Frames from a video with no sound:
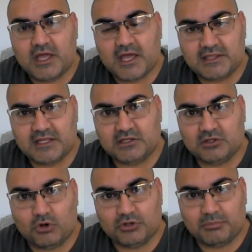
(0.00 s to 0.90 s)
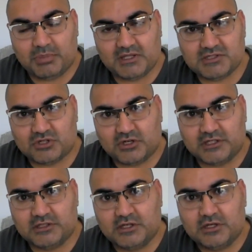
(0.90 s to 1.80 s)
And then on the plus
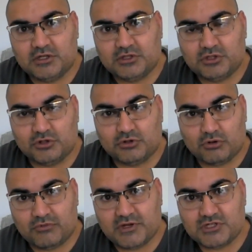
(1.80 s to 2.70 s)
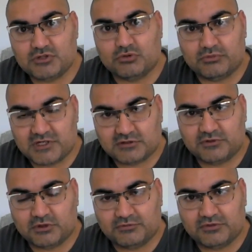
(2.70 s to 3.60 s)
side, your original risk
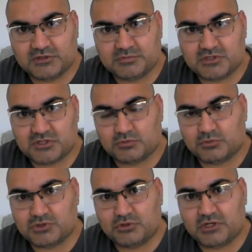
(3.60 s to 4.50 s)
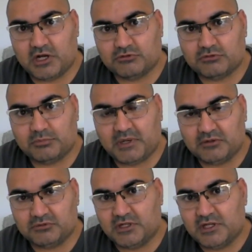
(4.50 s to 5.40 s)
for your first position was only
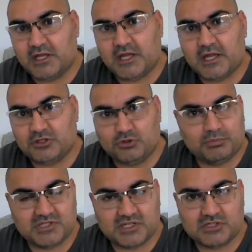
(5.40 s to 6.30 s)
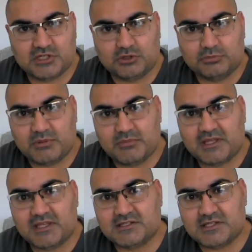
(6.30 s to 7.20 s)
£100, and you potentially could be
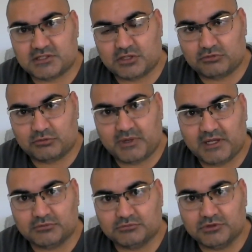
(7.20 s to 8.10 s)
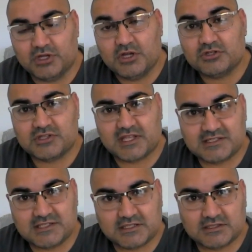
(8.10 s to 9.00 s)
making £600. So
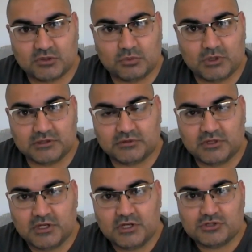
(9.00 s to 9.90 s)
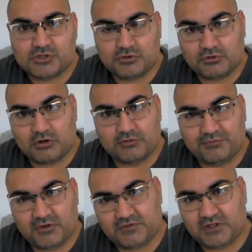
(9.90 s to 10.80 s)
that's 6-1. So you've got a
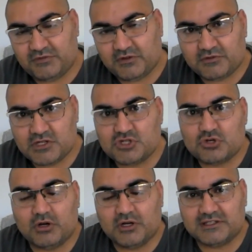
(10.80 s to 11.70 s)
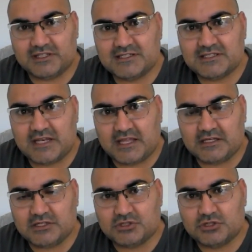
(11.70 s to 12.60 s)
50-50 shot at this
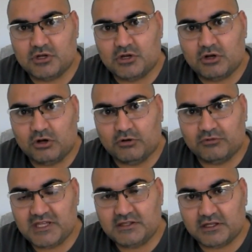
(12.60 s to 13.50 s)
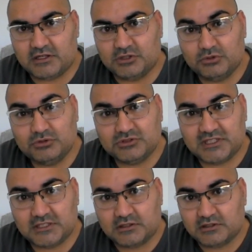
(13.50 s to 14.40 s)
stage of either
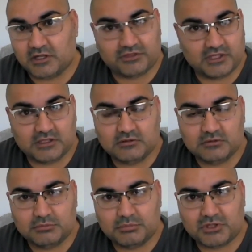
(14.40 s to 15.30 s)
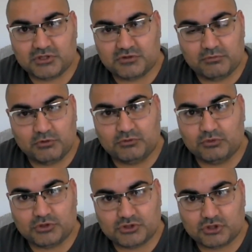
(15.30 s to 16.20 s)
losing nothing because you moved
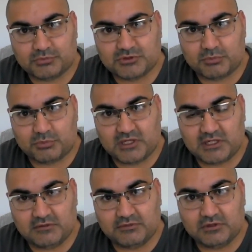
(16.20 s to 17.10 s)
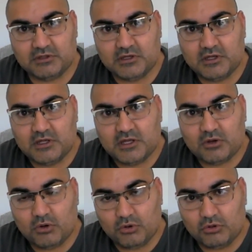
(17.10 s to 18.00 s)
all your stops to break even,
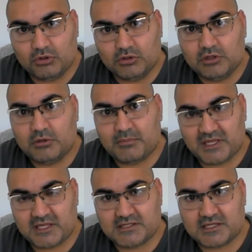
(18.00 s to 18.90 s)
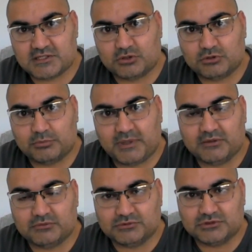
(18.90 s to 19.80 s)
or making
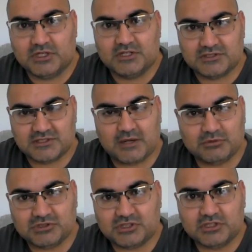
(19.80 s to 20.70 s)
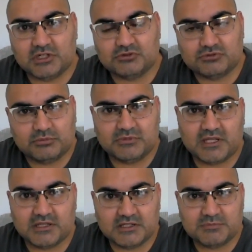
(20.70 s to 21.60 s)
£600. So that was the conundrum
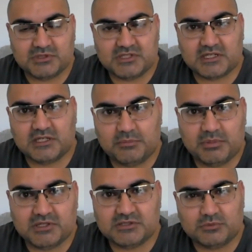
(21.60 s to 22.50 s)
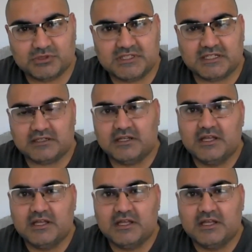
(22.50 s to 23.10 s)
that this particular person was in.